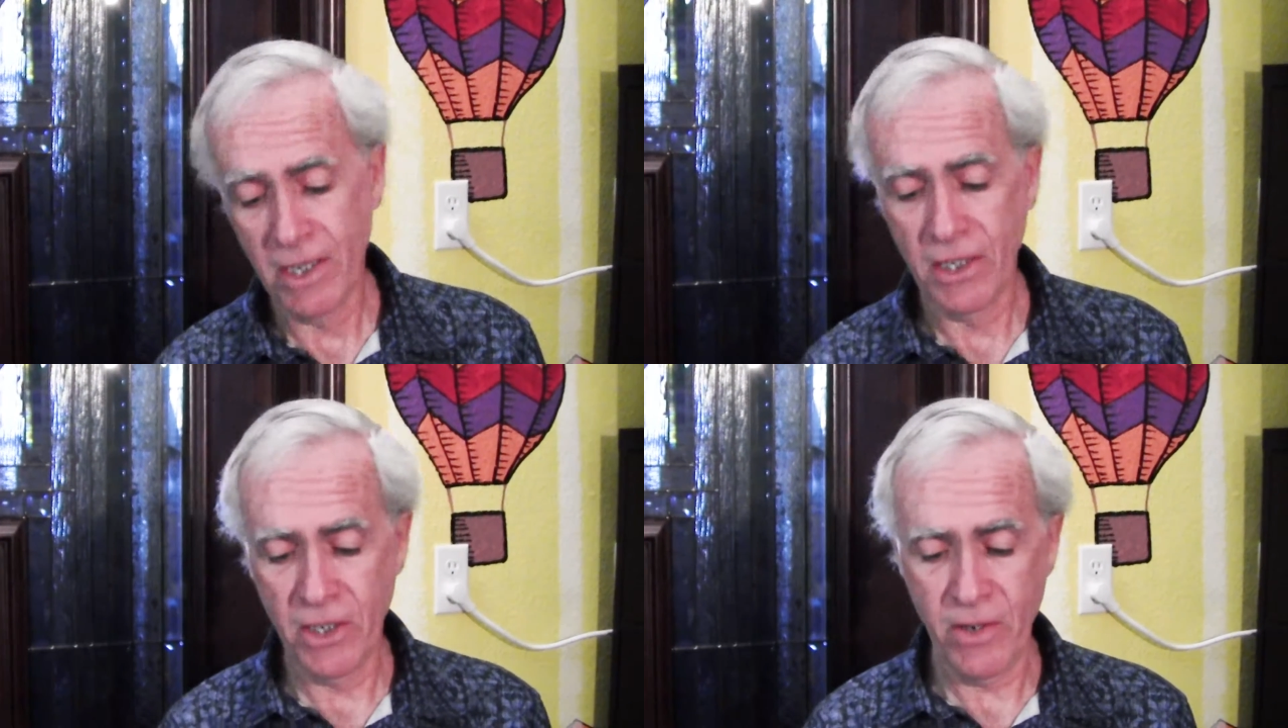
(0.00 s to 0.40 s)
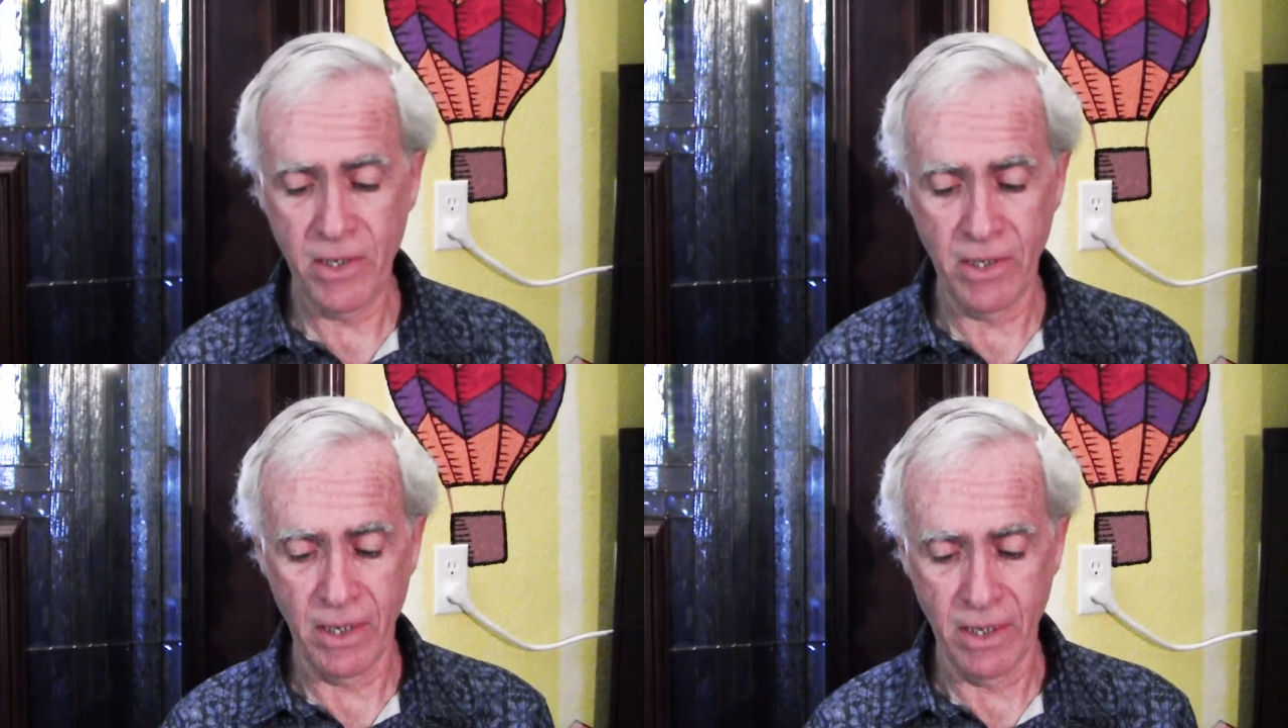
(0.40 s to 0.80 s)

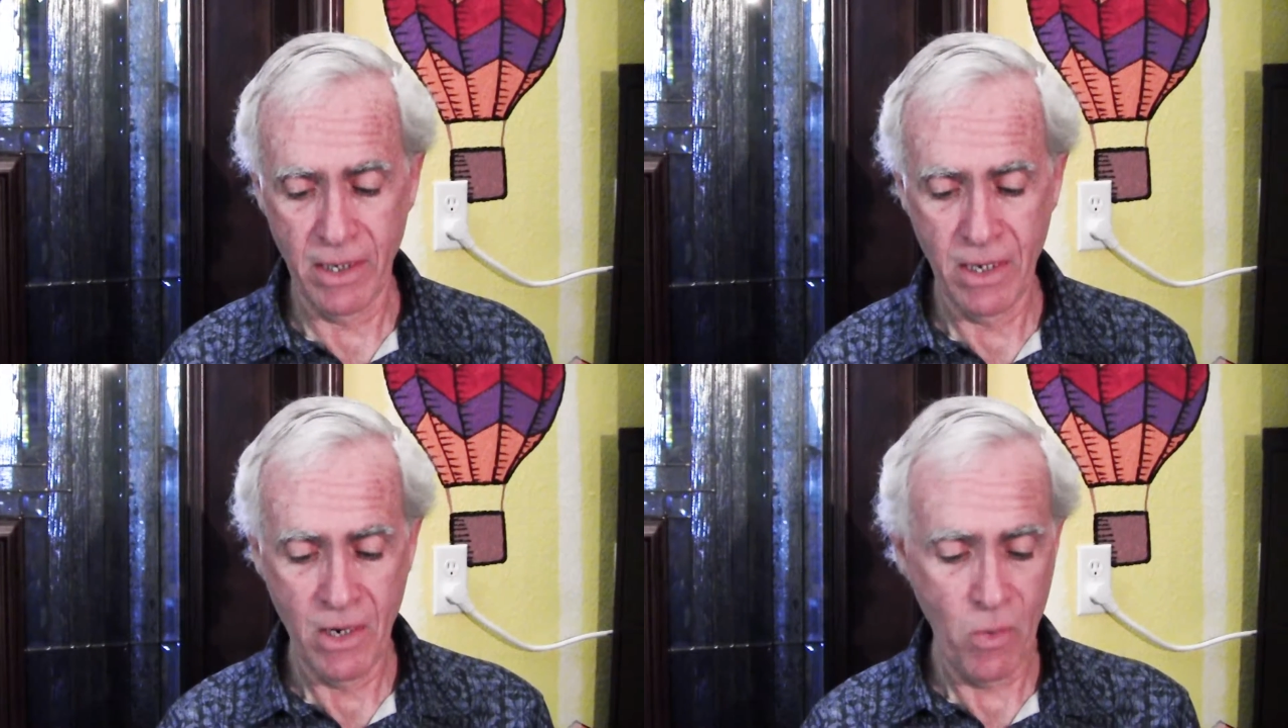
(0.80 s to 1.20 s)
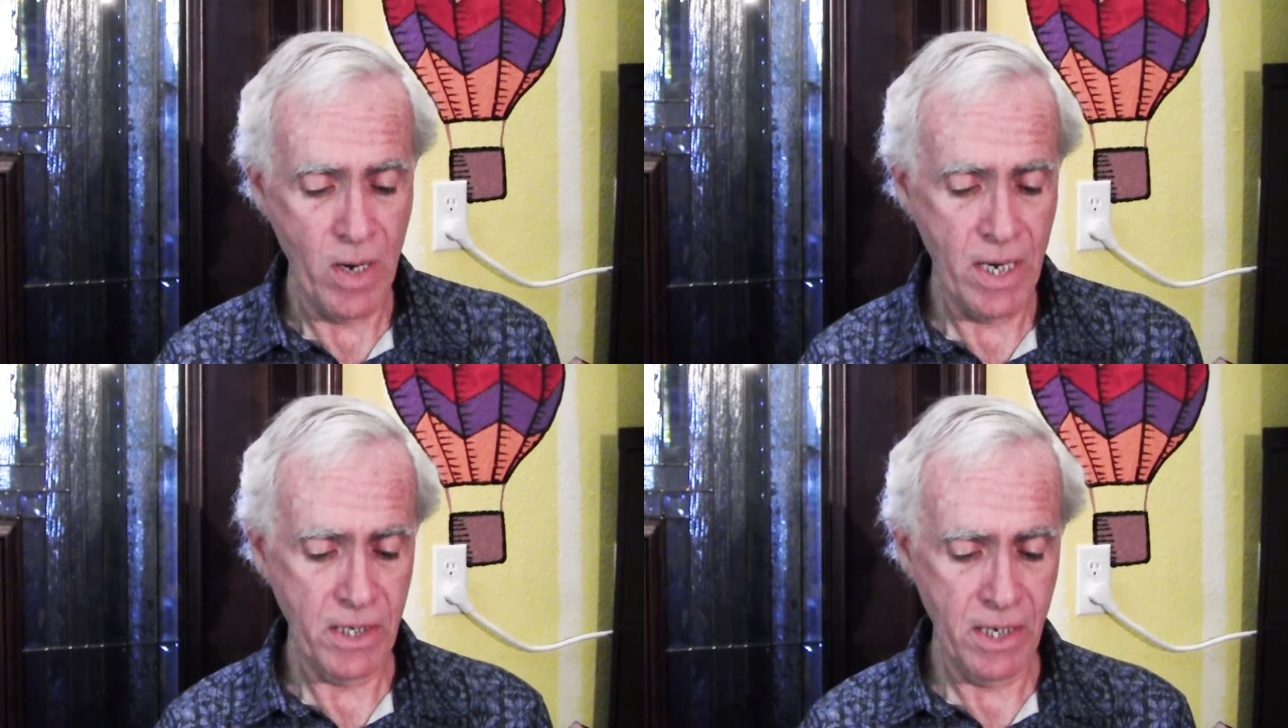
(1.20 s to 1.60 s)
Seriously, why
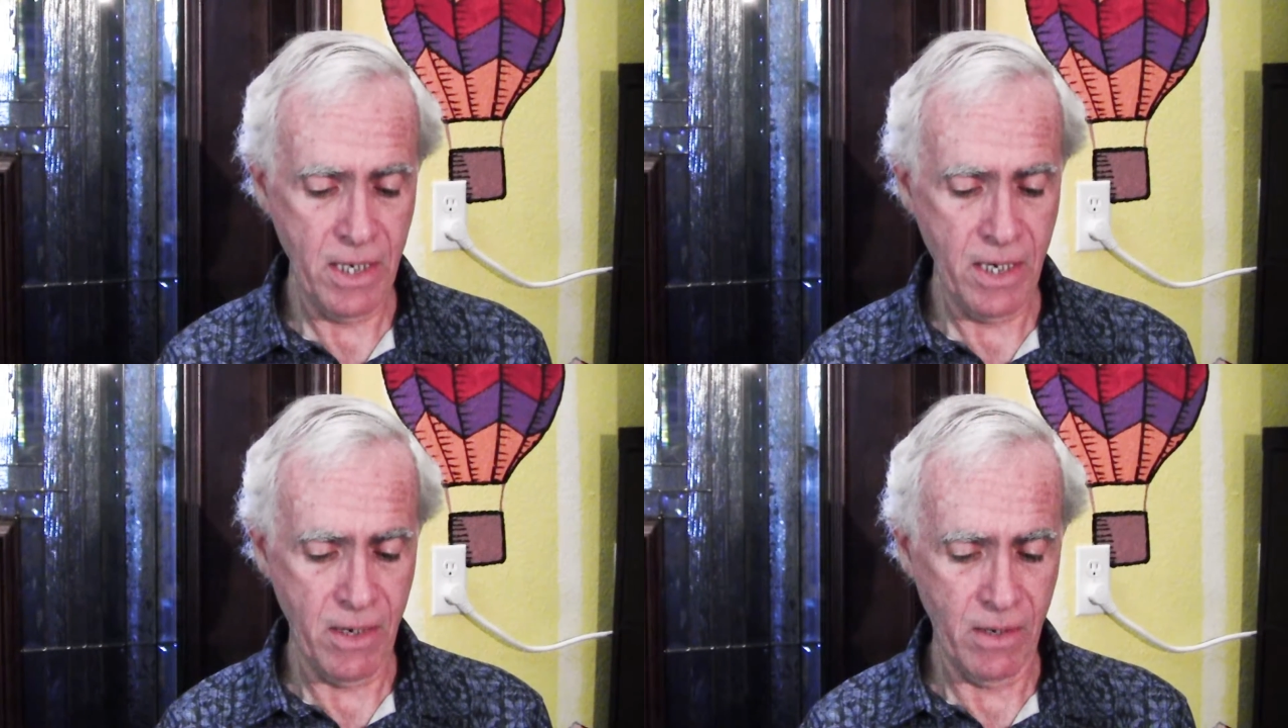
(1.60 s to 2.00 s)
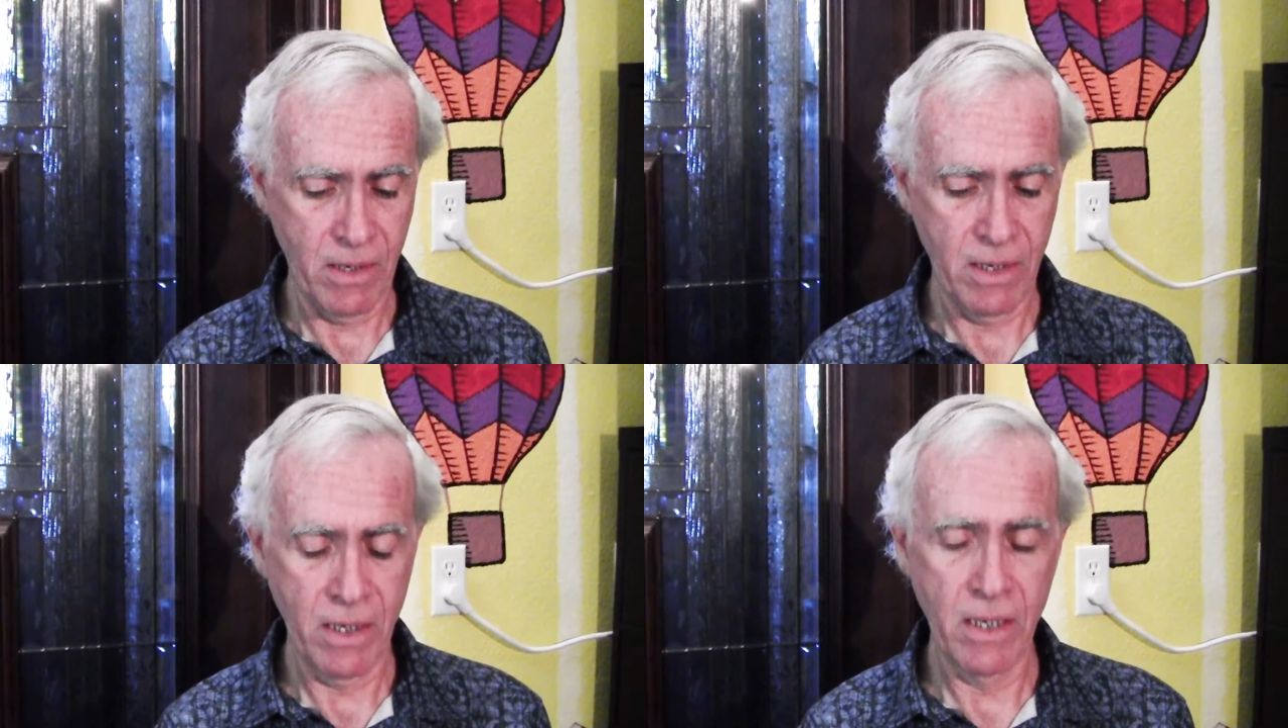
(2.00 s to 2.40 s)
not stay there?
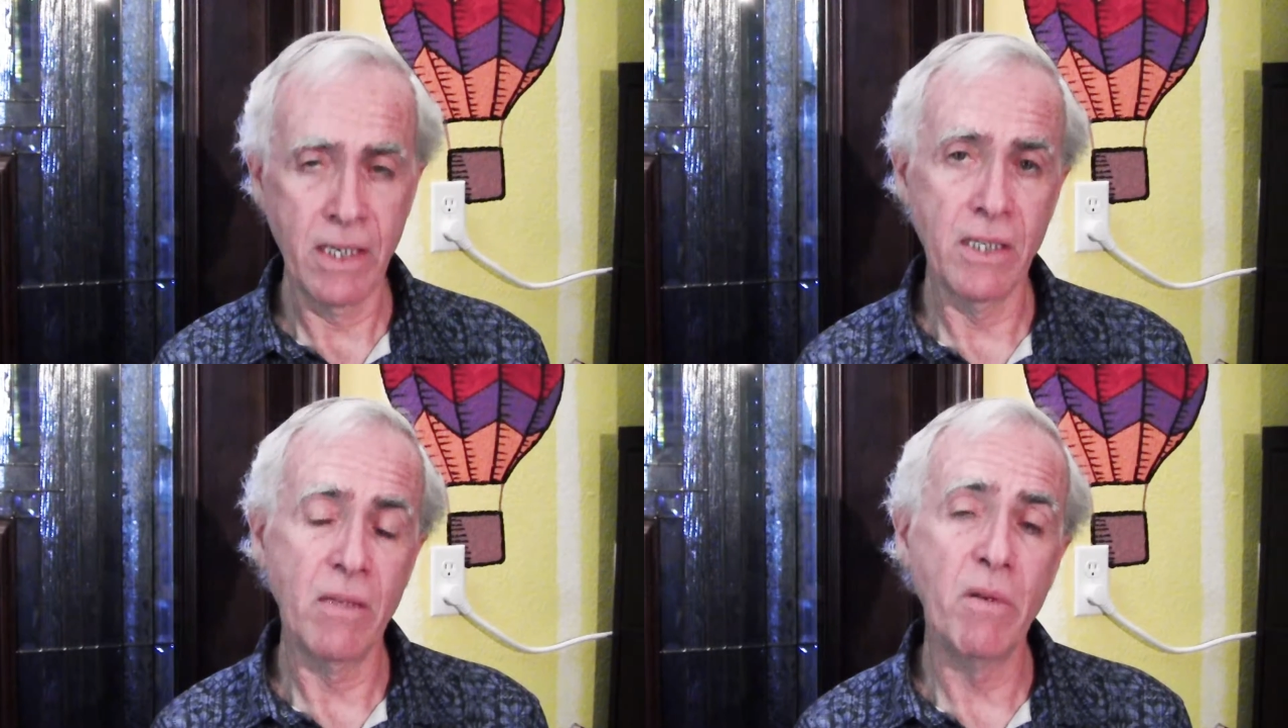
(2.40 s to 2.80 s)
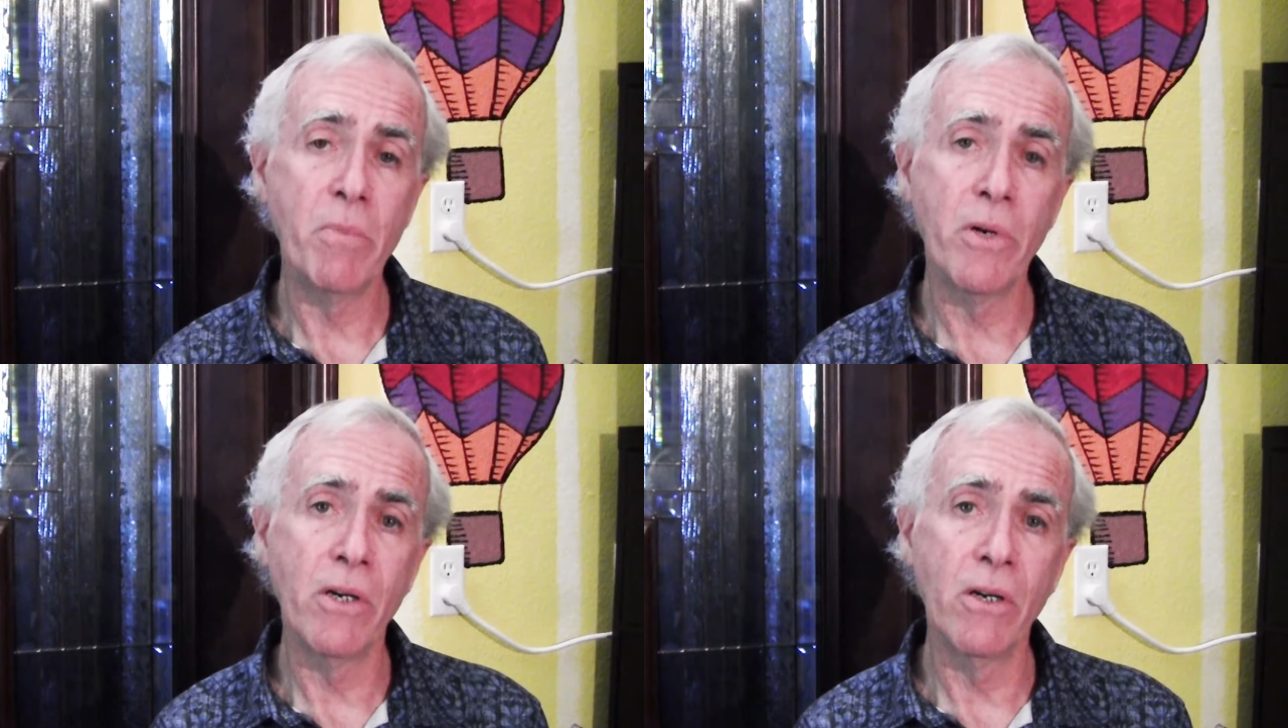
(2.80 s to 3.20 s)
Things seem to be
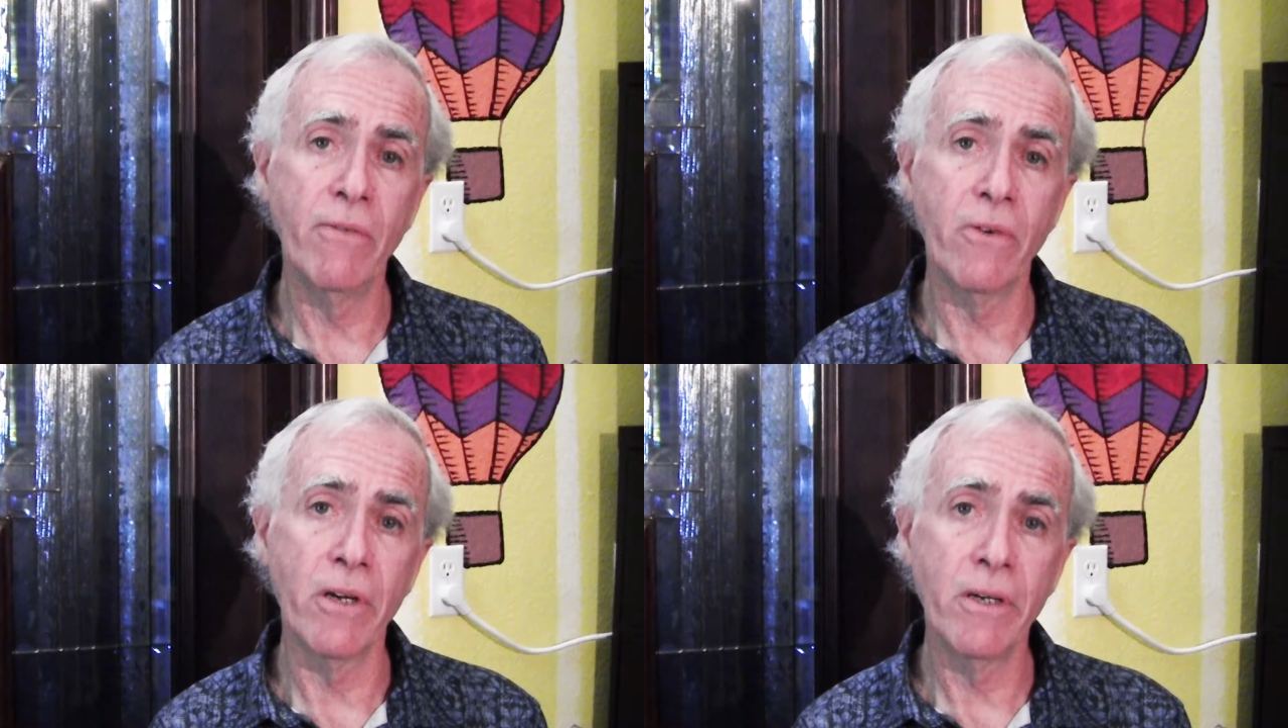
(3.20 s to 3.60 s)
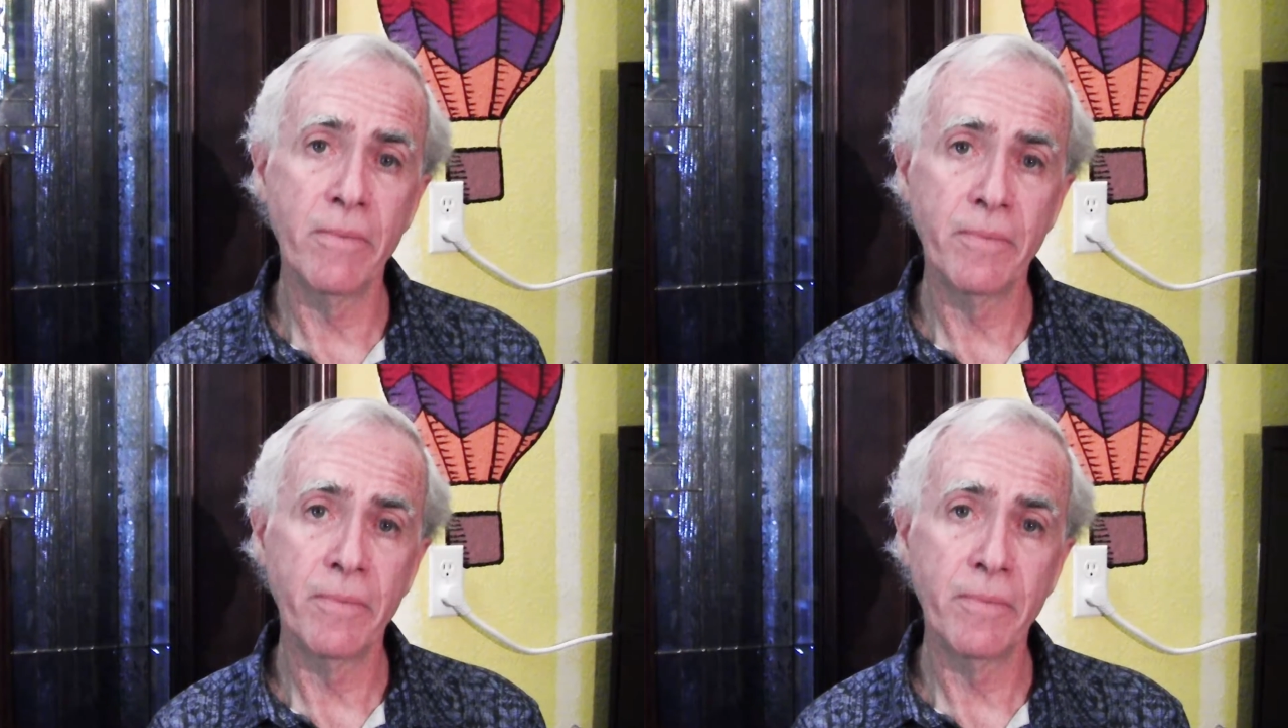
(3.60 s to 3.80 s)
pretty good for you."